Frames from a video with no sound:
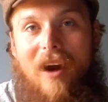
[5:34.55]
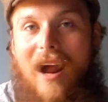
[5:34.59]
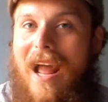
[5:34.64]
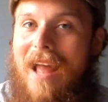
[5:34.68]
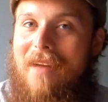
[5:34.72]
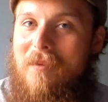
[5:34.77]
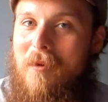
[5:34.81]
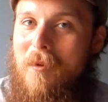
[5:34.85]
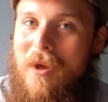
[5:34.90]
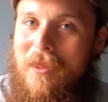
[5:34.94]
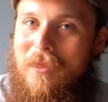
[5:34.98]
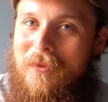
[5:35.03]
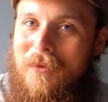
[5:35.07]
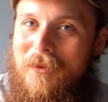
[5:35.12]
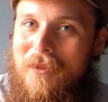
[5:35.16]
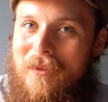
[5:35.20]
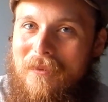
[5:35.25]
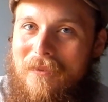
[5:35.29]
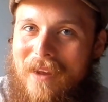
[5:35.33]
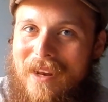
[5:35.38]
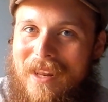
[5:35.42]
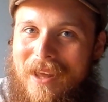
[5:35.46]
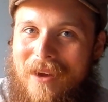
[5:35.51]
I haven't went through the
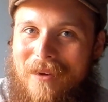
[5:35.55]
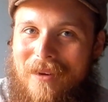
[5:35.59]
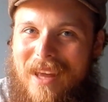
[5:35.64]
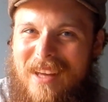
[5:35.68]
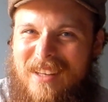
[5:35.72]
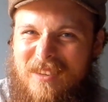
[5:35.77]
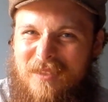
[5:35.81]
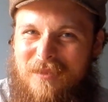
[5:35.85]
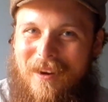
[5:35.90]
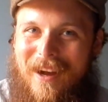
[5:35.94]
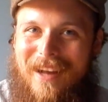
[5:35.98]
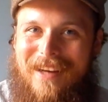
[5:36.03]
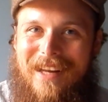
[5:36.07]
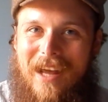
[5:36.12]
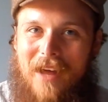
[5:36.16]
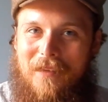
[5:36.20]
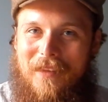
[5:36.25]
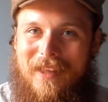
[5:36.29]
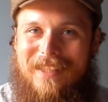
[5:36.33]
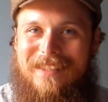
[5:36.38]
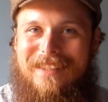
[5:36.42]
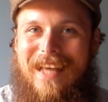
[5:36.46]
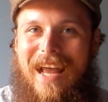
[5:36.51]
video yet to find out
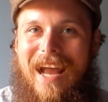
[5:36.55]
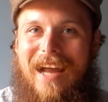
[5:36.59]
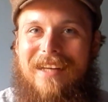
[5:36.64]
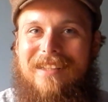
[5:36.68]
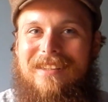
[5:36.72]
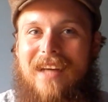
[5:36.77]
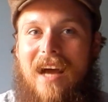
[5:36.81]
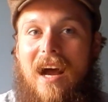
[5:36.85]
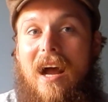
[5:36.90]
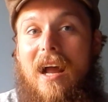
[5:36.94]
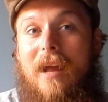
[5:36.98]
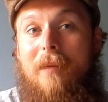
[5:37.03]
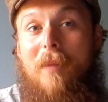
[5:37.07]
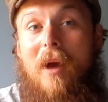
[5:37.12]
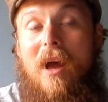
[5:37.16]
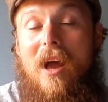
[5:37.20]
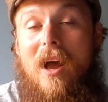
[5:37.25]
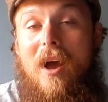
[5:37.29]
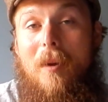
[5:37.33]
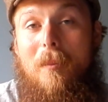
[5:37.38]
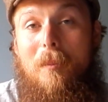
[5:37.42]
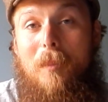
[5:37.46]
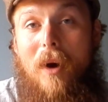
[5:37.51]
the exact time,
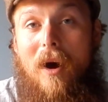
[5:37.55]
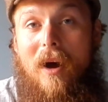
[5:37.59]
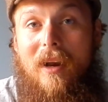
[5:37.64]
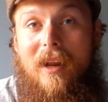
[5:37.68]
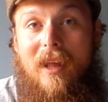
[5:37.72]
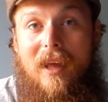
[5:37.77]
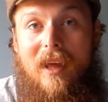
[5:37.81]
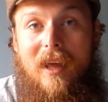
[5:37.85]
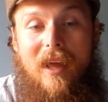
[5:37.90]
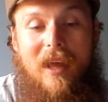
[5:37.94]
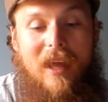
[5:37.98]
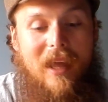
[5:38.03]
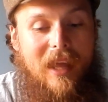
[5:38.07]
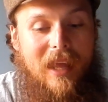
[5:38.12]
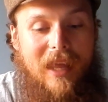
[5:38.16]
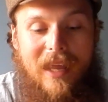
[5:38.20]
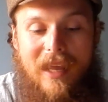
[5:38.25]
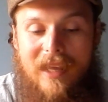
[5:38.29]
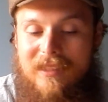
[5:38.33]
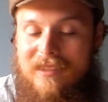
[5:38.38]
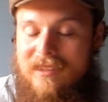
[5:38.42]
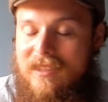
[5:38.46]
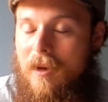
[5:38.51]
but
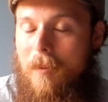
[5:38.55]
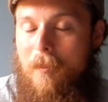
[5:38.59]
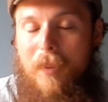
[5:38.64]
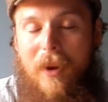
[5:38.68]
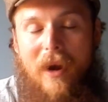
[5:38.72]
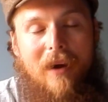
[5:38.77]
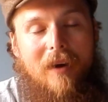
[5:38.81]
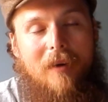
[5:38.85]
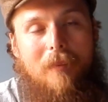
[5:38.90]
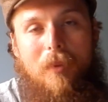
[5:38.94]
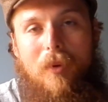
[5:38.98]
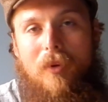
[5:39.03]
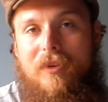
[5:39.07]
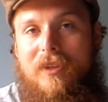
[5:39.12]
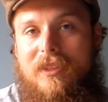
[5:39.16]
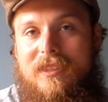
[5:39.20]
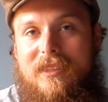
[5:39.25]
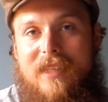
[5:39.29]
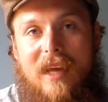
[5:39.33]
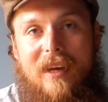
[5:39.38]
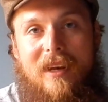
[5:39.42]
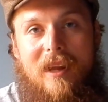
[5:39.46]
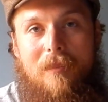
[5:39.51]
it's comparable to
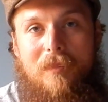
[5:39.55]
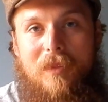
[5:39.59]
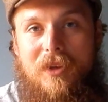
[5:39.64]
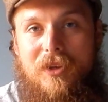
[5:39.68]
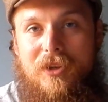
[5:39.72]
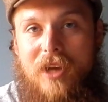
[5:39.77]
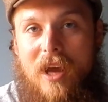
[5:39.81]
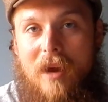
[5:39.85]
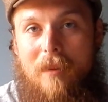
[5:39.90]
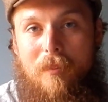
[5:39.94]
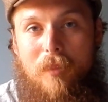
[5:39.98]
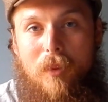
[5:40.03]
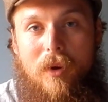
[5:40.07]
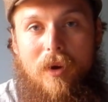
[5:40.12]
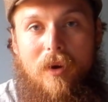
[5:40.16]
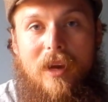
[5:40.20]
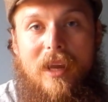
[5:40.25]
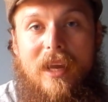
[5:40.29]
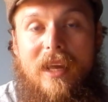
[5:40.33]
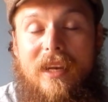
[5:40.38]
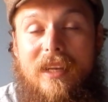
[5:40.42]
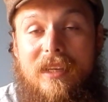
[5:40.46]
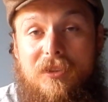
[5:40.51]
setting up the Jetboil.
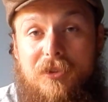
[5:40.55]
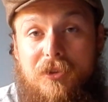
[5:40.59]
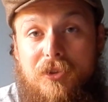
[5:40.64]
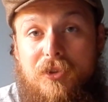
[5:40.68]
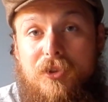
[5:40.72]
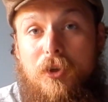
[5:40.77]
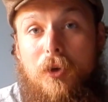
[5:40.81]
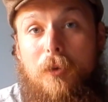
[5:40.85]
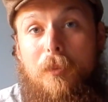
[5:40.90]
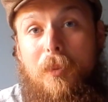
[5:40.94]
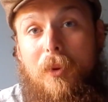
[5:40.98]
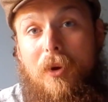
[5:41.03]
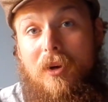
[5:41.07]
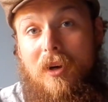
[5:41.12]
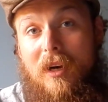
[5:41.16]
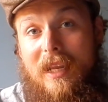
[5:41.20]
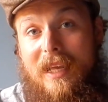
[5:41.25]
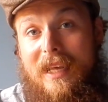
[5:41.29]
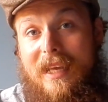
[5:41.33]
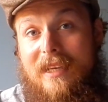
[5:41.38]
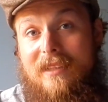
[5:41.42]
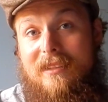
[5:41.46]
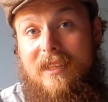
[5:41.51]
It is super
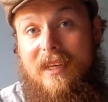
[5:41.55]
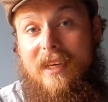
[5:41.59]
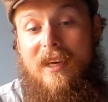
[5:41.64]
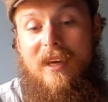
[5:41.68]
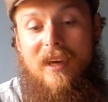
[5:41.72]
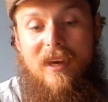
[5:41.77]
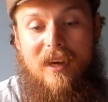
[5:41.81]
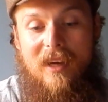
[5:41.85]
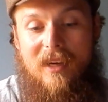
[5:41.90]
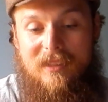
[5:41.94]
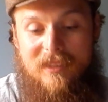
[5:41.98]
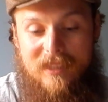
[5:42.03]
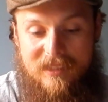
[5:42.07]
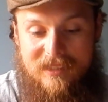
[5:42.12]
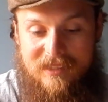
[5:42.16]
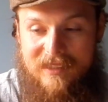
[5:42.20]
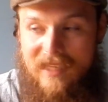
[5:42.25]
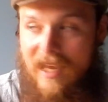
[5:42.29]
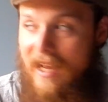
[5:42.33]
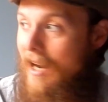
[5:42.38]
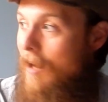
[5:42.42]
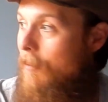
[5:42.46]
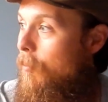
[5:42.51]
easy to
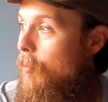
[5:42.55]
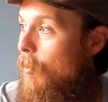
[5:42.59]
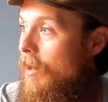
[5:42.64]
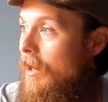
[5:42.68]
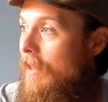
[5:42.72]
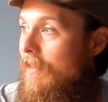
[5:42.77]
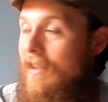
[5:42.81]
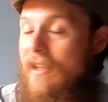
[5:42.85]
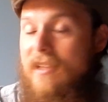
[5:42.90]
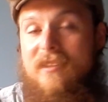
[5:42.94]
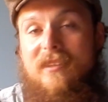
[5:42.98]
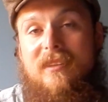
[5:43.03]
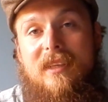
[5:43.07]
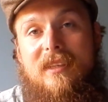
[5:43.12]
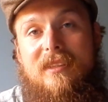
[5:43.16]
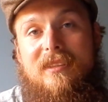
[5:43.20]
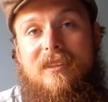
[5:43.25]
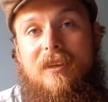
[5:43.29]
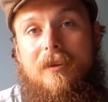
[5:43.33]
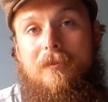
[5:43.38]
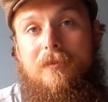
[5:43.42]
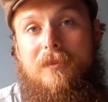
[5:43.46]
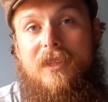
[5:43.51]
set up one of these
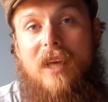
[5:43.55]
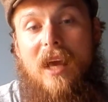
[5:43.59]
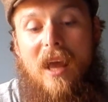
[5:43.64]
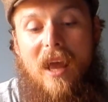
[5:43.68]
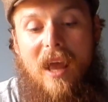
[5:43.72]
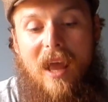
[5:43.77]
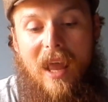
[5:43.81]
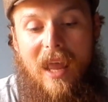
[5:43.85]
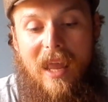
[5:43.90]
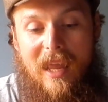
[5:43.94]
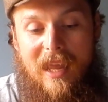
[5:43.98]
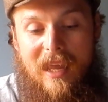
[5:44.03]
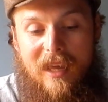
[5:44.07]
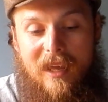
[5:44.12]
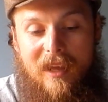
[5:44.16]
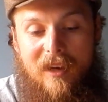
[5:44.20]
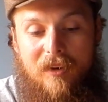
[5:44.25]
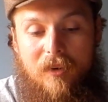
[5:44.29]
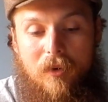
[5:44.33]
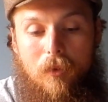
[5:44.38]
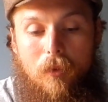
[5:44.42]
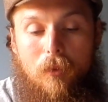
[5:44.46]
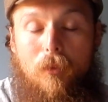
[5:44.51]
systems,
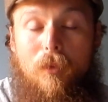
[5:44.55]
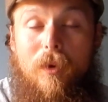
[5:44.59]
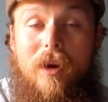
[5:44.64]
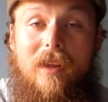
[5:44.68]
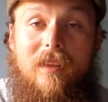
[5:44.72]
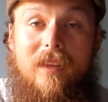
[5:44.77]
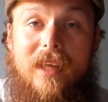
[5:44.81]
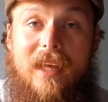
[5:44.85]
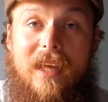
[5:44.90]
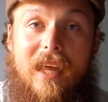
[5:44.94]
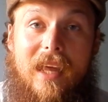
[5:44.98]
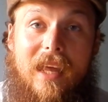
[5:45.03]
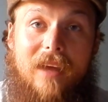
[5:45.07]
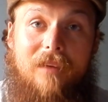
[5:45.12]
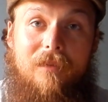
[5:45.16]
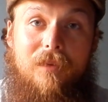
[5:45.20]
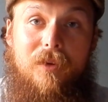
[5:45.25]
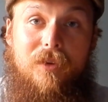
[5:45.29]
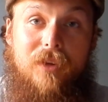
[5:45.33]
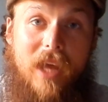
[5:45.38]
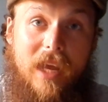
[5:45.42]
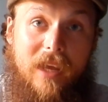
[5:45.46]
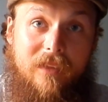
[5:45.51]
and really, if
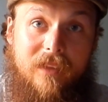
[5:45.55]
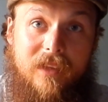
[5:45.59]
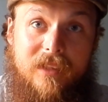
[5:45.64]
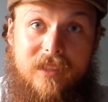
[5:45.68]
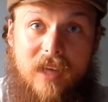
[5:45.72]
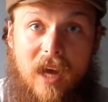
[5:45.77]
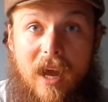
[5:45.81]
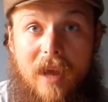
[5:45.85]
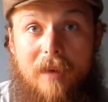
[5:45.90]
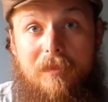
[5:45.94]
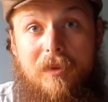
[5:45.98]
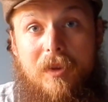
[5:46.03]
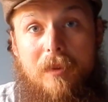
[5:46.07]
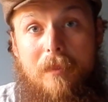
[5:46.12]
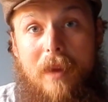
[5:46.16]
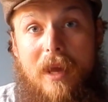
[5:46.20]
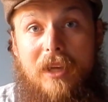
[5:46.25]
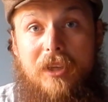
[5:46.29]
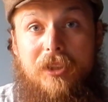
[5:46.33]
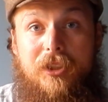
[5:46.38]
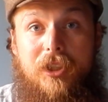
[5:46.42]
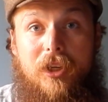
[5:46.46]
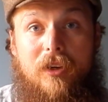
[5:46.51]
you take the time to
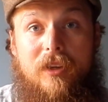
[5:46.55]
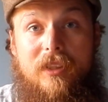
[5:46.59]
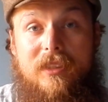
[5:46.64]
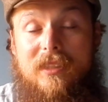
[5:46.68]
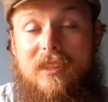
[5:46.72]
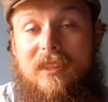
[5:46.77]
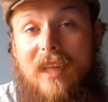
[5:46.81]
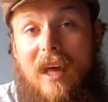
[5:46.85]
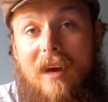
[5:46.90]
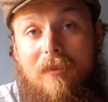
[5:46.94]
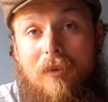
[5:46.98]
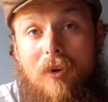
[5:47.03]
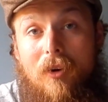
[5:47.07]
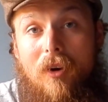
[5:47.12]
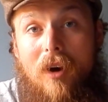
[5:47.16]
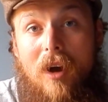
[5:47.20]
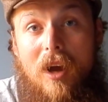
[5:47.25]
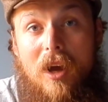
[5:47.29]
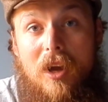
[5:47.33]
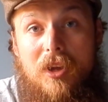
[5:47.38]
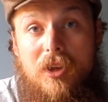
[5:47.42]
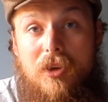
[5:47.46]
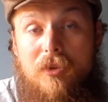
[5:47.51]
make sure it's level,
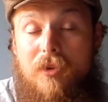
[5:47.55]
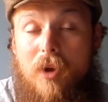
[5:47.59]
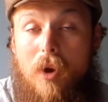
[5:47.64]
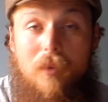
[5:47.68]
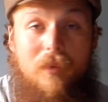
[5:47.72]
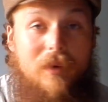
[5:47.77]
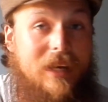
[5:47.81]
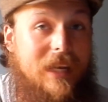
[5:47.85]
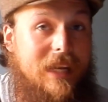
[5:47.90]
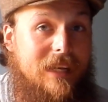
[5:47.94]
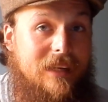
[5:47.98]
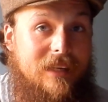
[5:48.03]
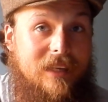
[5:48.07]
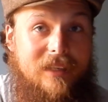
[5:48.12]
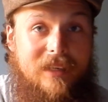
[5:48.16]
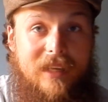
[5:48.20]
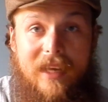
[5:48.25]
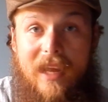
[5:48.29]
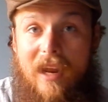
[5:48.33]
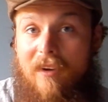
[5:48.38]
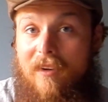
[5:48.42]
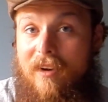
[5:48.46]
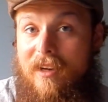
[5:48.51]
you don't need to
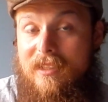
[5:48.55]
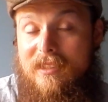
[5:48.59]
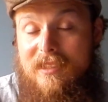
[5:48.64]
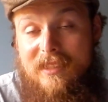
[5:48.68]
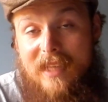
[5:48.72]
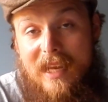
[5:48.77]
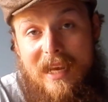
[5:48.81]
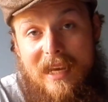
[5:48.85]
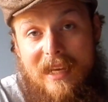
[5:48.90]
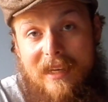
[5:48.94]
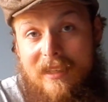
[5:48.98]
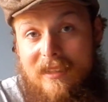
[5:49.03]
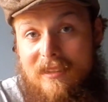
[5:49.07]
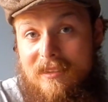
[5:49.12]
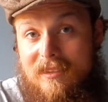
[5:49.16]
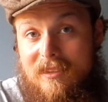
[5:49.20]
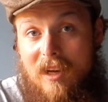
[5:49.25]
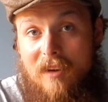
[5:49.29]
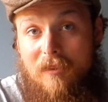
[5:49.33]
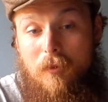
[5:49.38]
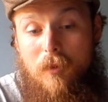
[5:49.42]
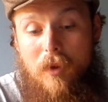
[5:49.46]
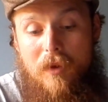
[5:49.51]
carry a stand and
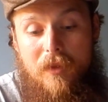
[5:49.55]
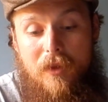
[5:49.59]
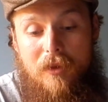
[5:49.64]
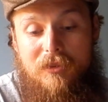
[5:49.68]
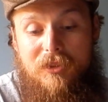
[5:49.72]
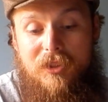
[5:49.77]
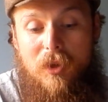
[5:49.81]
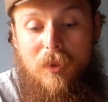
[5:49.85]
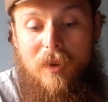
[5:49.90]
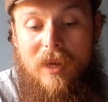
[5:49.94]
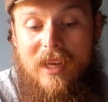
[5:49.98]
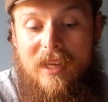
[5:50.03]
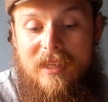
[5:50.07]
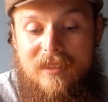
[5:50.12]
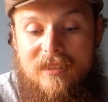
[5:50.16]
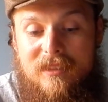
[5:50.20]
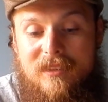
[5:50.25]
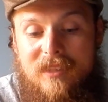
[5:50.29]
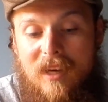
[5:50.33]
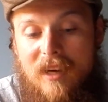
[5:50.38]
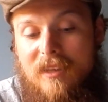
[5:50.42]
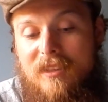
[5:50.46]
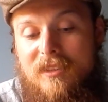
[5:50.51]
stuff with you. So it
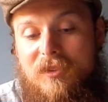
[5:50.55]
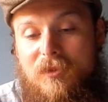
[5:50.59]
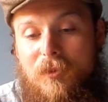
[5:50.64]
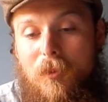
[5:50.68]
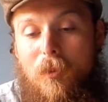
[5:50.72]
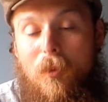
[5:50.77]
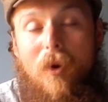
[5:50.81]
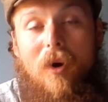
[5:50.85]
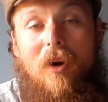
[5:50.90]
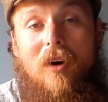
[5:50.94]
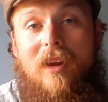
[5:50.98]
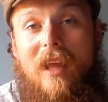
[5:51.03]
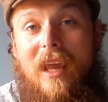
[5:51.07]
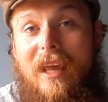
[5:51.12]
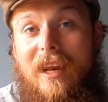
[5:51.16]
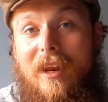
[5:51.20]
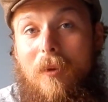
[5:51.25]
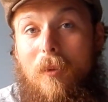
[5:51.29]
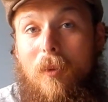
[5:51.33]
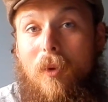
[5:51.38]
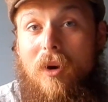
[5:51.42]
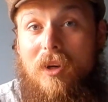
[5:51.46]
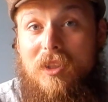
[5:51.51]
does work, and
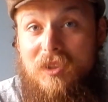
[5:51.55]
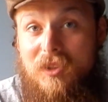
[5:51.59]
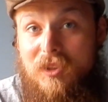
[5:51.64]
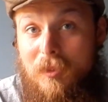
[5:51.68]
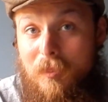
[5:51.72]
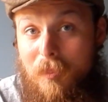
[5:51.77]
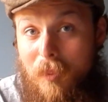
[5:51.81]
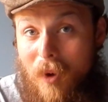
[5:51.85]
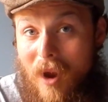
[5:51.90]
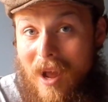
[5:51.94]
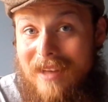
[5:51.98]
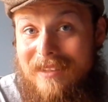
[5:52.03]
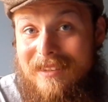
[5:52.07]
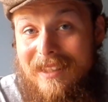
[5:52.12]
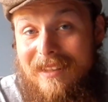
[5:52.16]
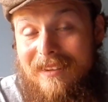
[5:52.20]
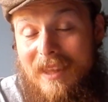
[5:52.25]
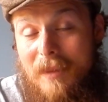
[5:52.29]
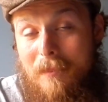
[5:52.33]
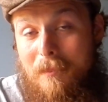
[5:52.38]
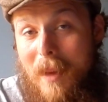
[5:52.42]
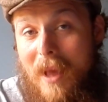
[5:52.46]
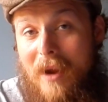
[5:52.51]
it works
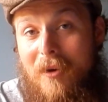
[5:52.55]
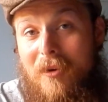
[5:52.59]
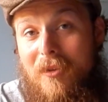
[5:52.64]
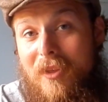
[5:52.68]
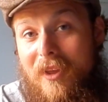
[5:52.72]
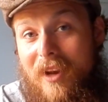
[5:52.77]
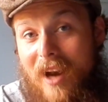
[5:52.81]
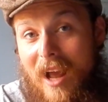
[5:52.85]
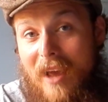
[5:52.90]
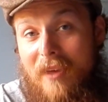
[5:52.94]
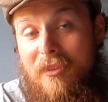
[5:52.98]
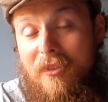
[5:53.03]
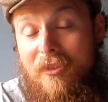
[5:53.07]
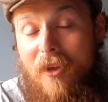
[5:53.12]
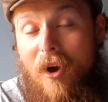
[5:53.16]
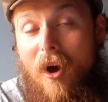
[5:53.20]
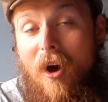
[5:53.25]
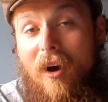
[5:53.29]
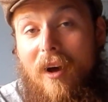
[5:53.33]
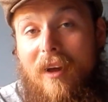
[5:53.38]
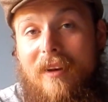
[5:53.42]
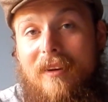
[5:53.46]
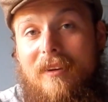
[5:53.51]
surprisingly better than I
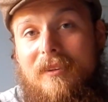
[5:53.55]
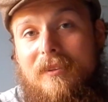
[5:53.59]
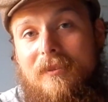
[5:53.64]
thought.